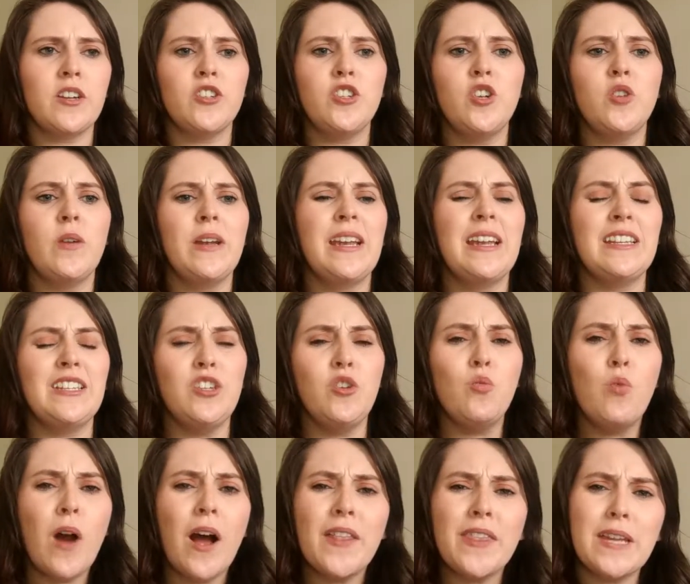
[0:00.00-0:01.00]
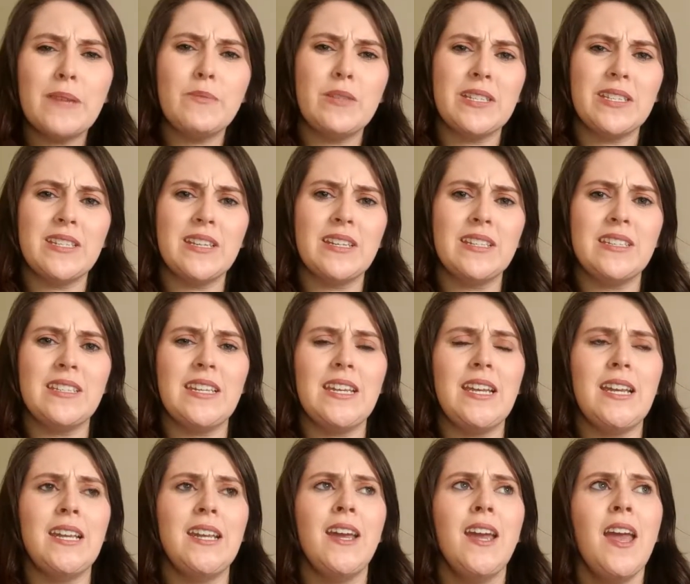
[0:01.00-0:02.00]
they're doing and you want them to
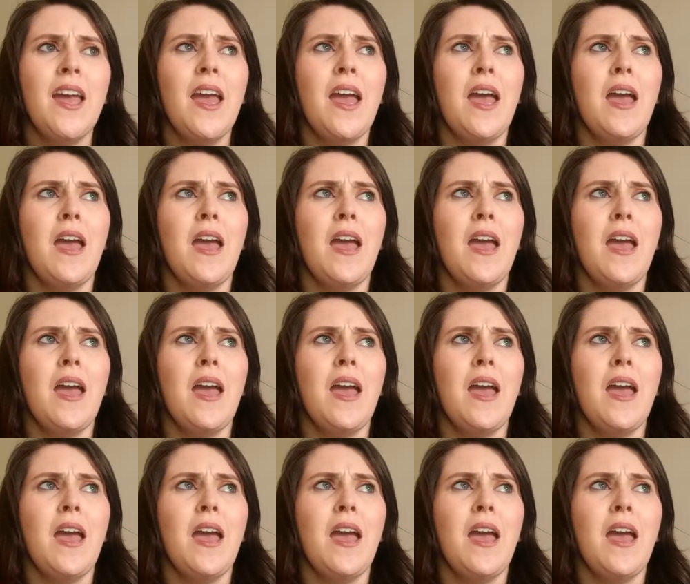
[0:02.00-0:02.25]
succeed,